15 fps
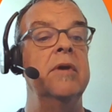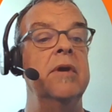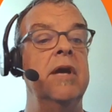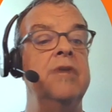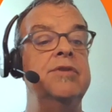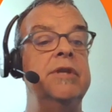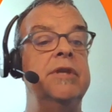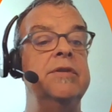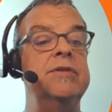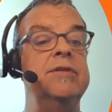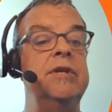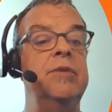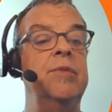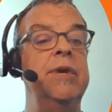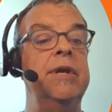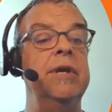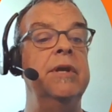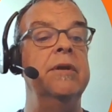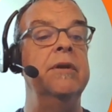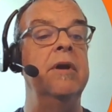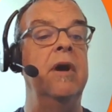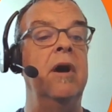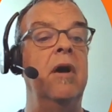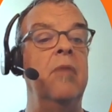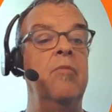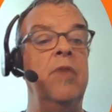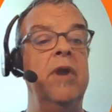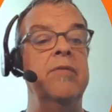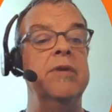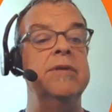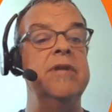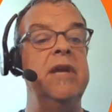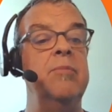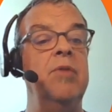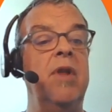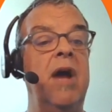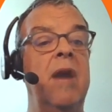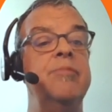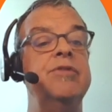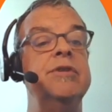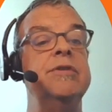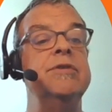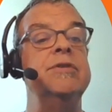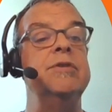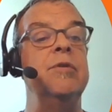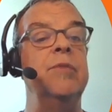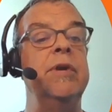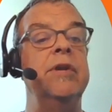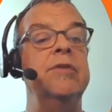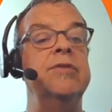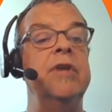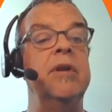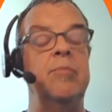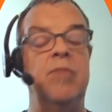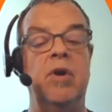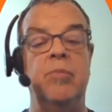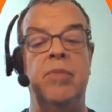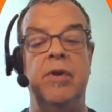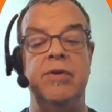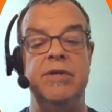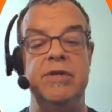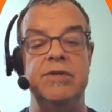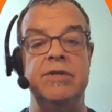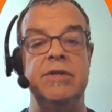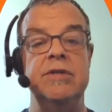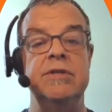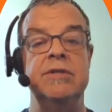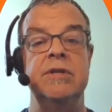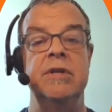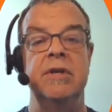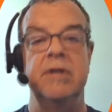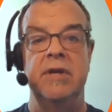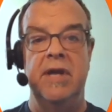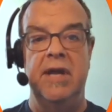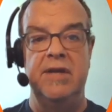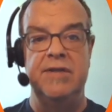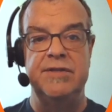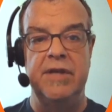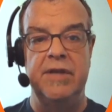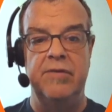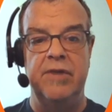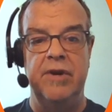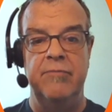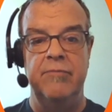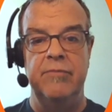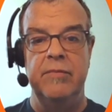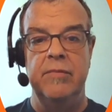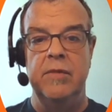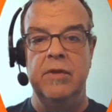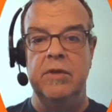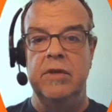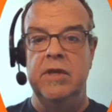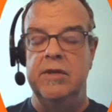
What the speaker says: As you can see, we have our table options, we can set up our partitions, etc. And